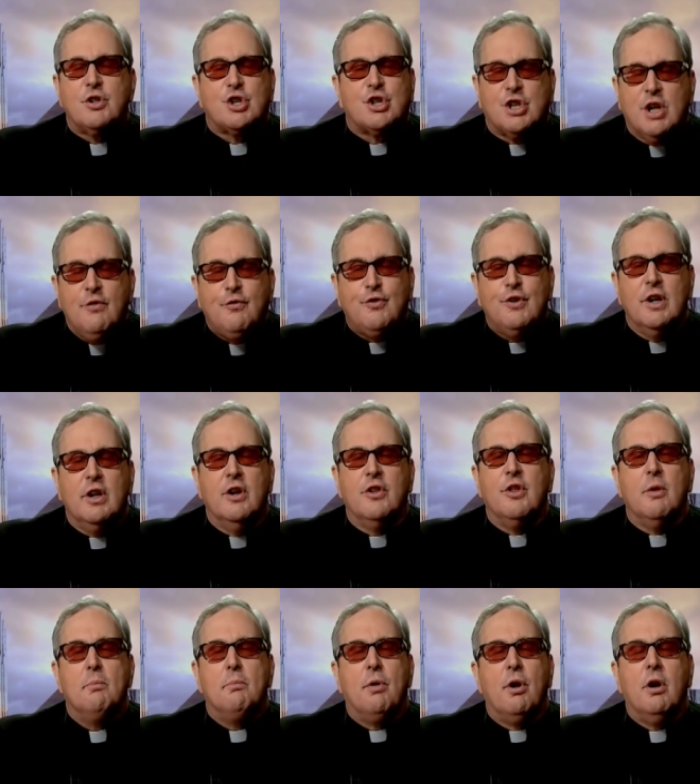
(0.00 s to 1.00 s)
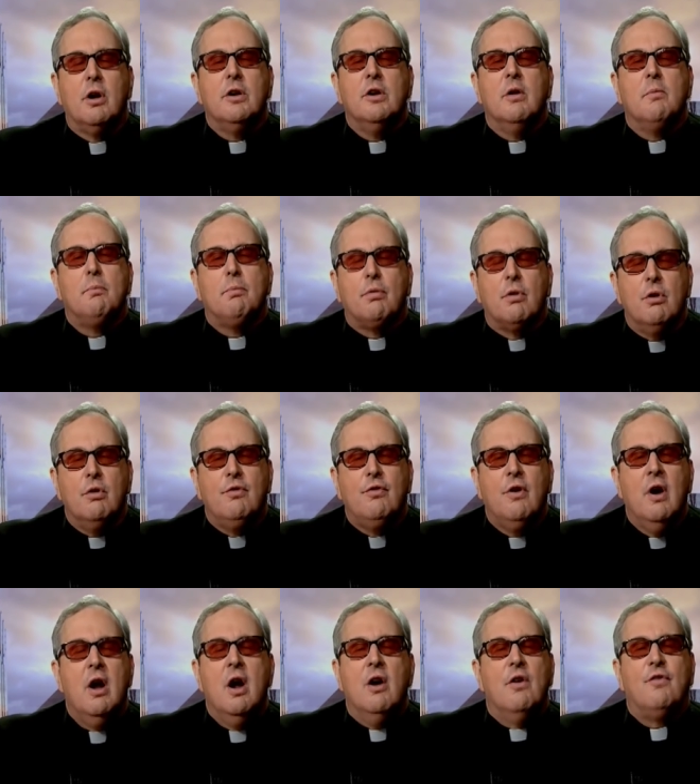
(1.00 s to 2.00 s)
shifting of the burden of
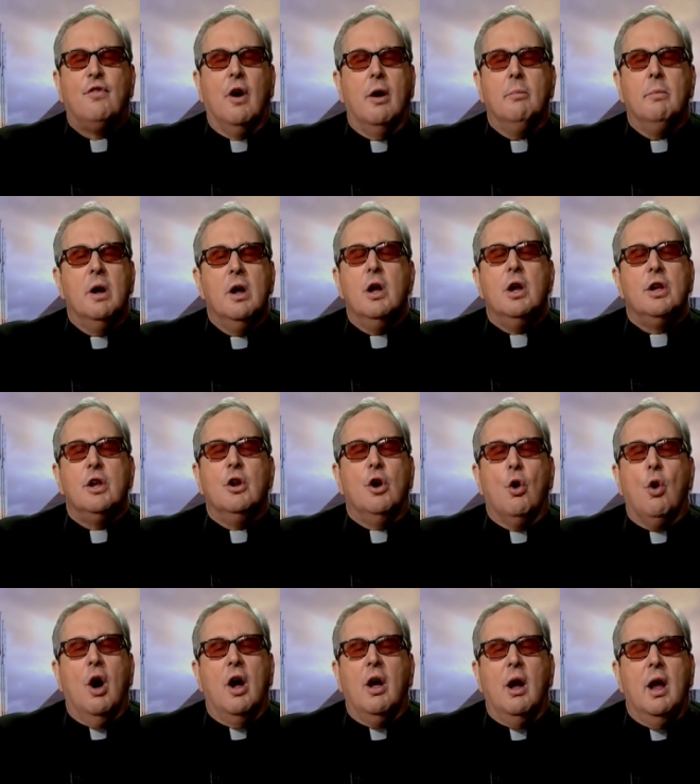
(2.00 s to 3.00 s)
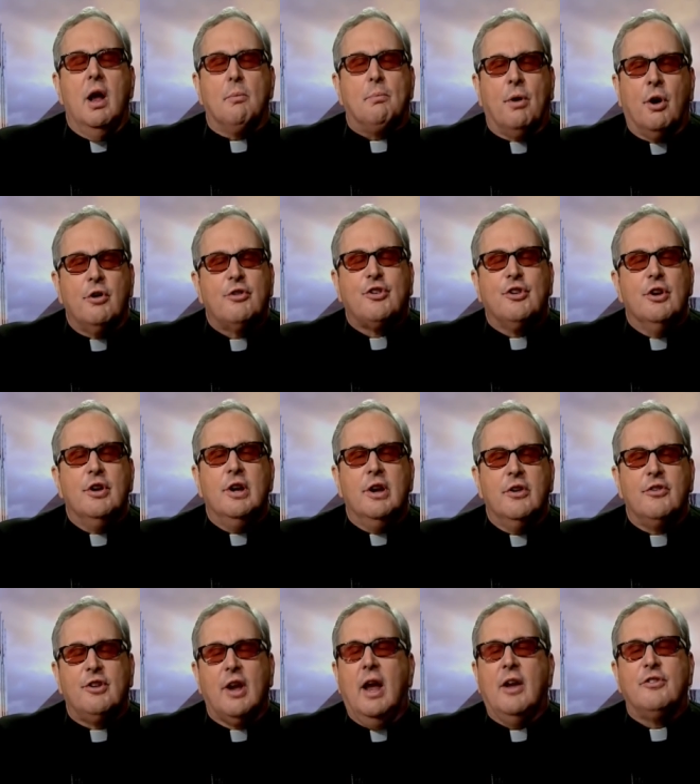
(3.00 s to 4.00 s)
proof from, you know, a, a person
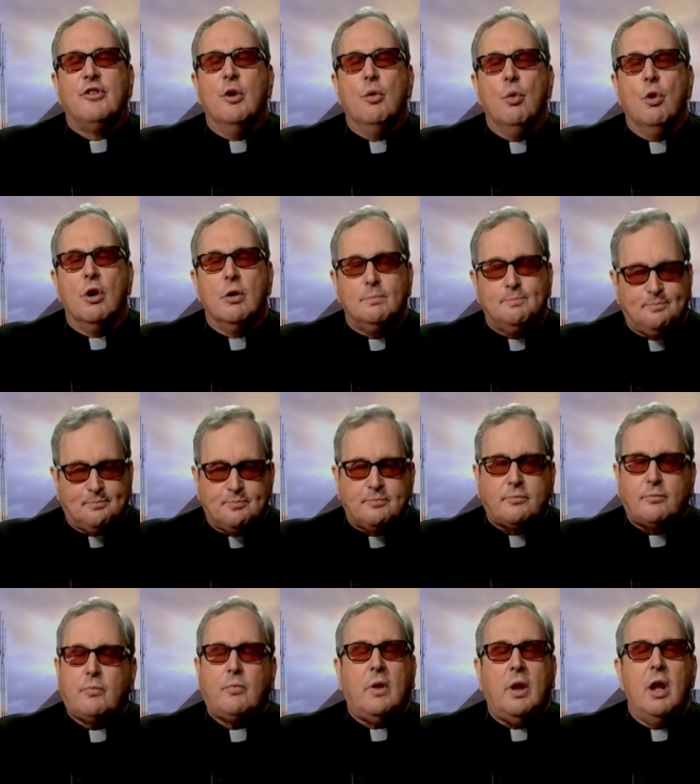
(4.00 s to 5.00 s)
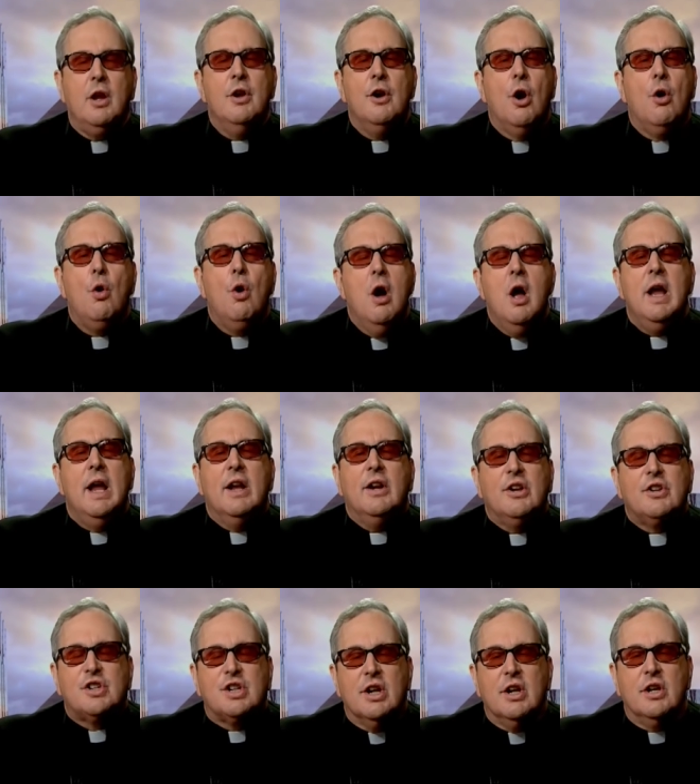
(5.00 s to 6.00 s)
is, as it were, you know,
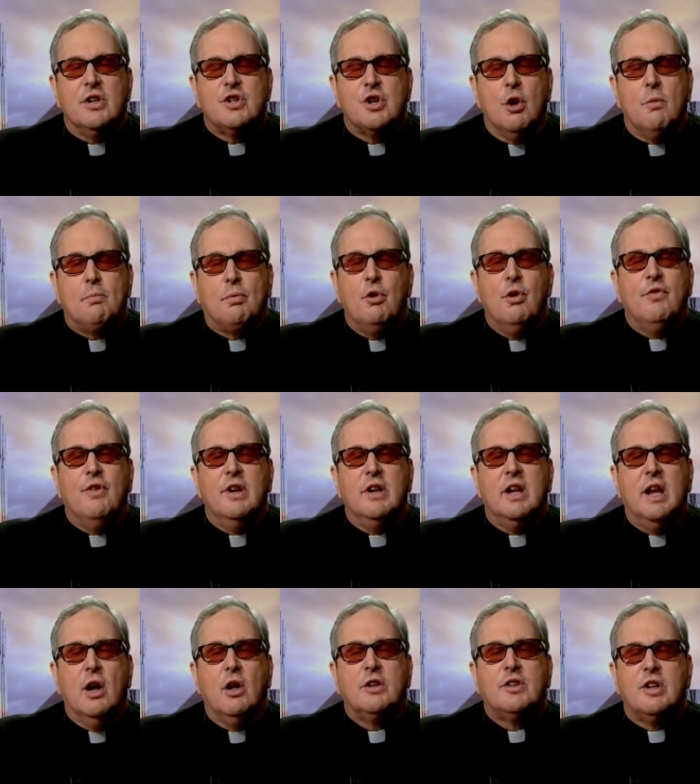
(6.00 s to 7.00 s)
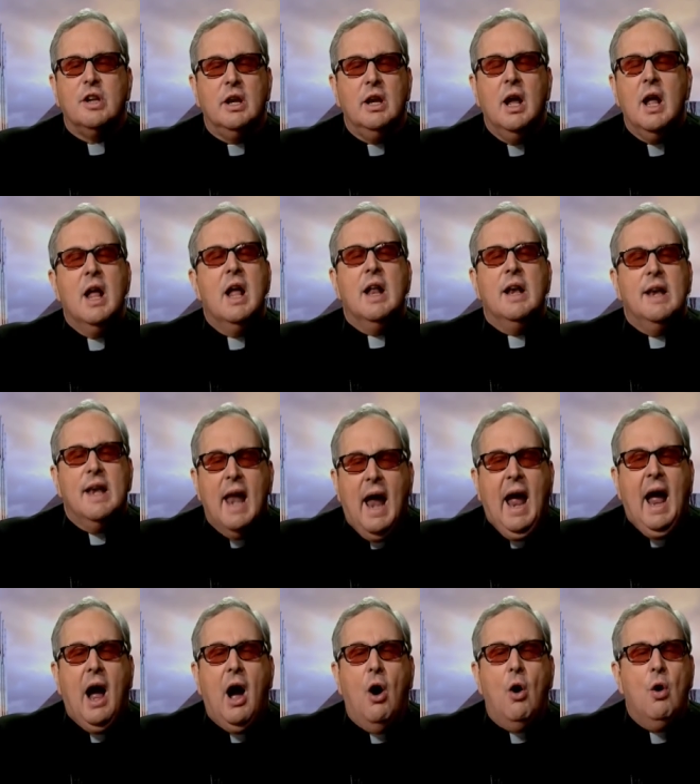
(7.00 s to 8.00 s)
innocent until proven guilty.
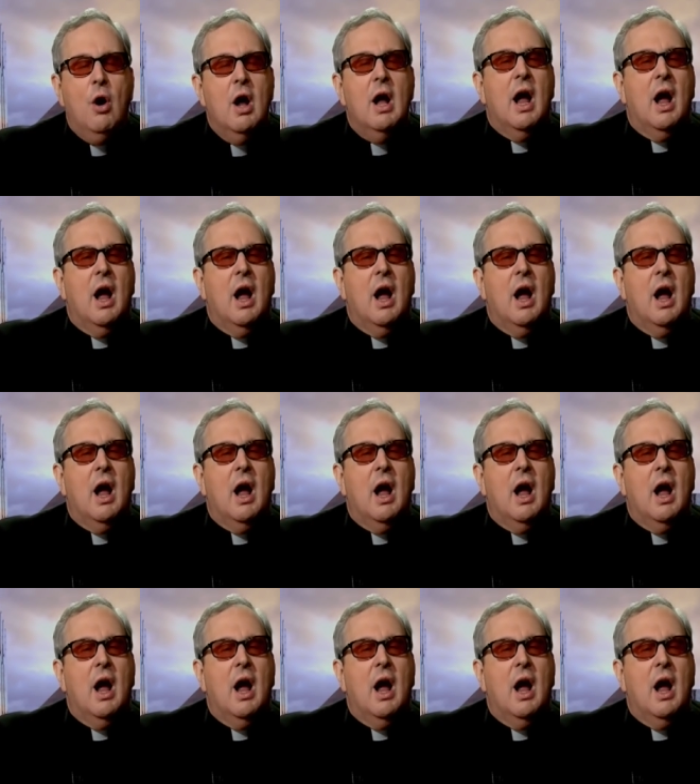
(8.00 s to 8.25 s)
Now,